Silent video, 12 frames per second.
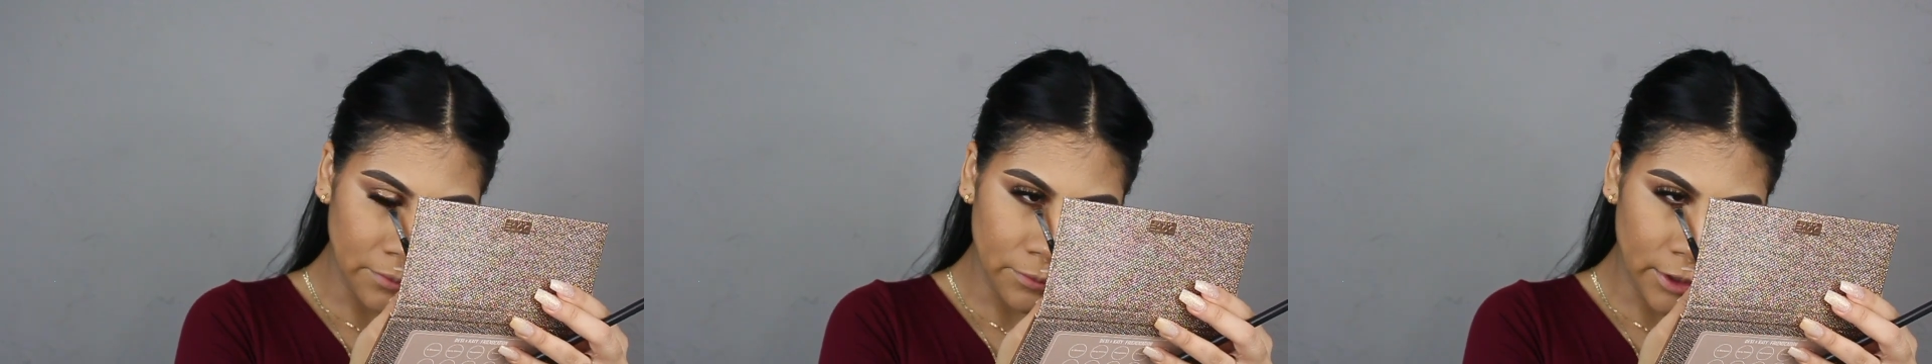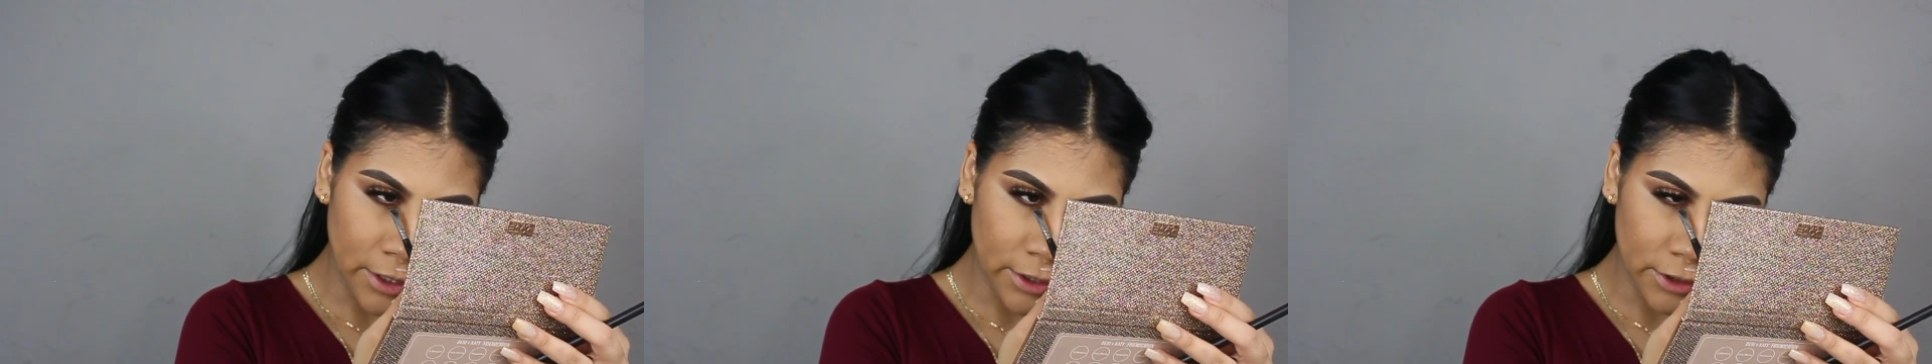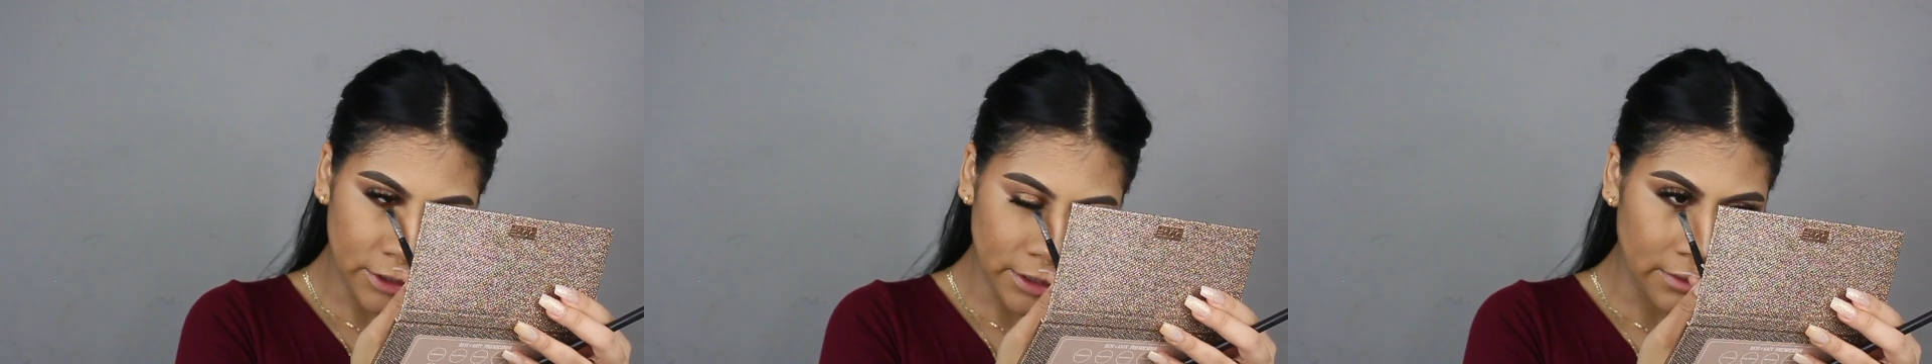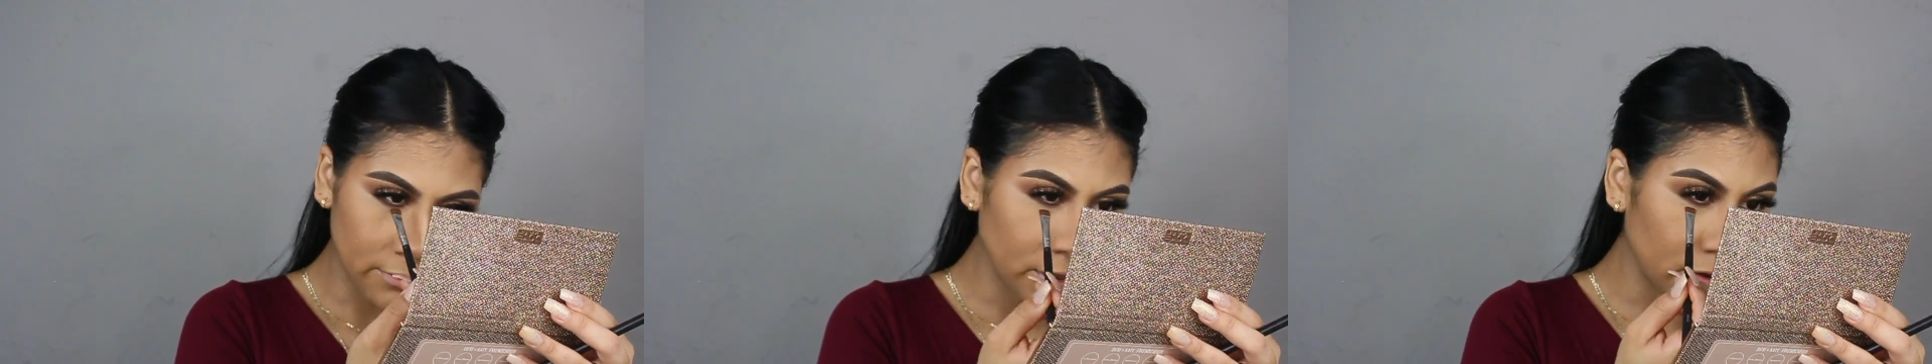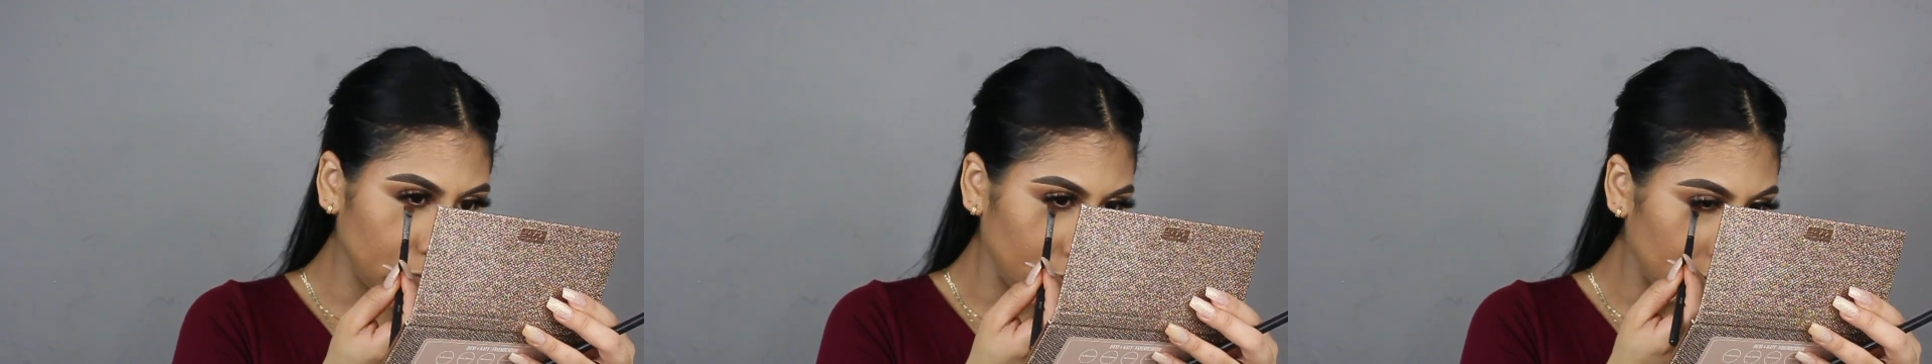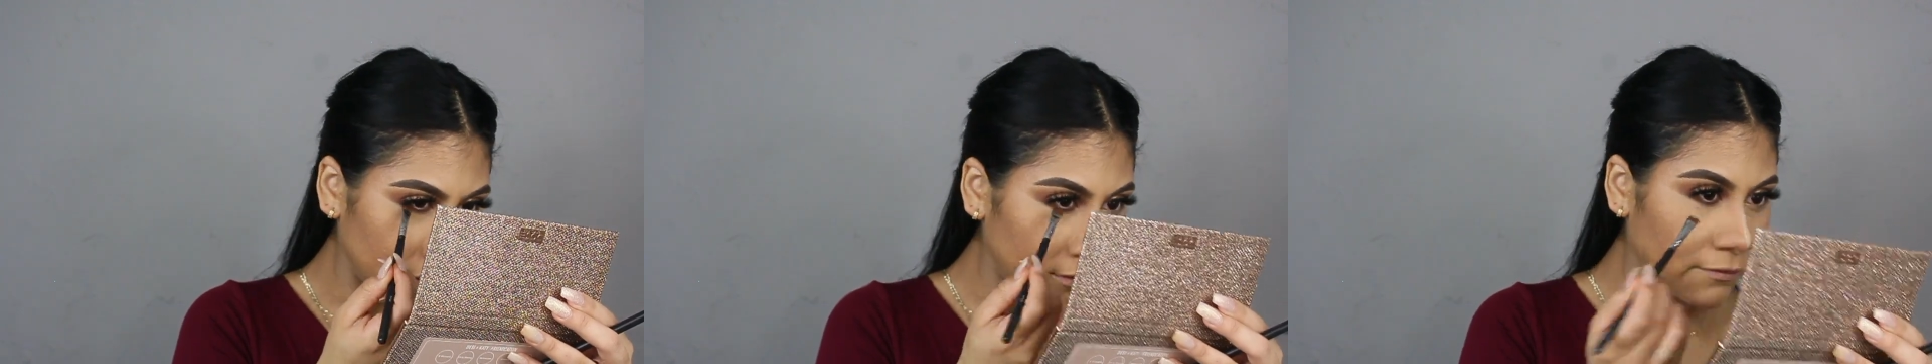brush, I'm just
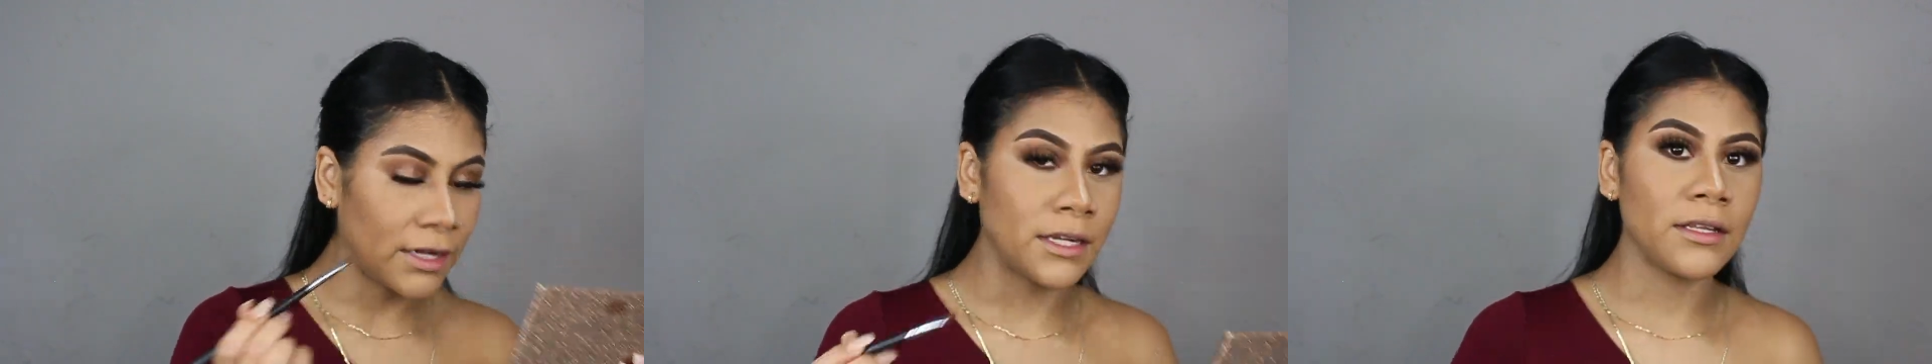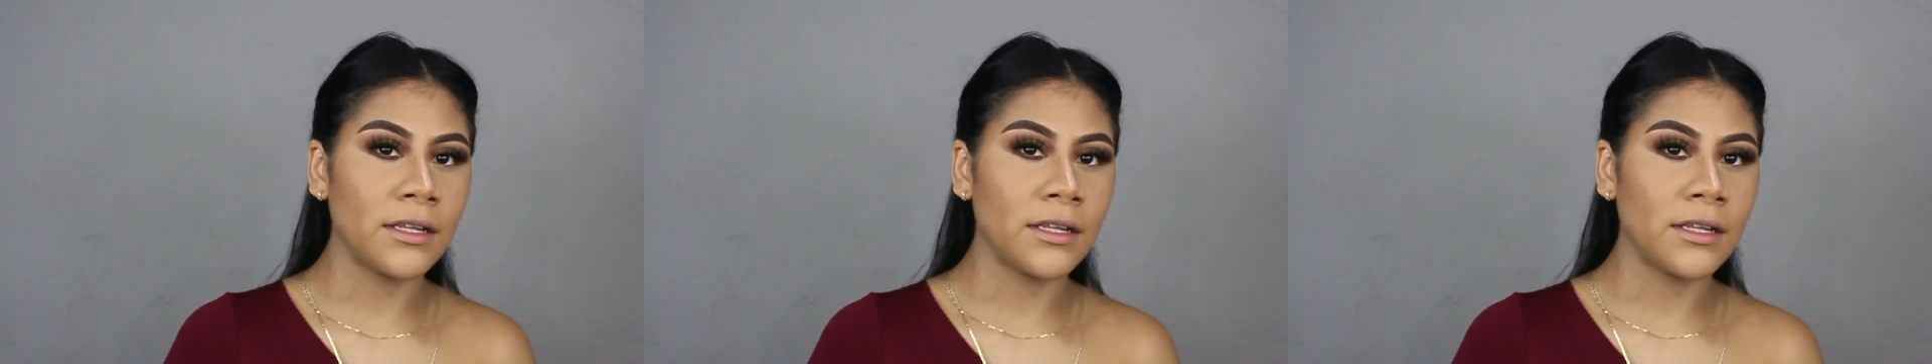first defining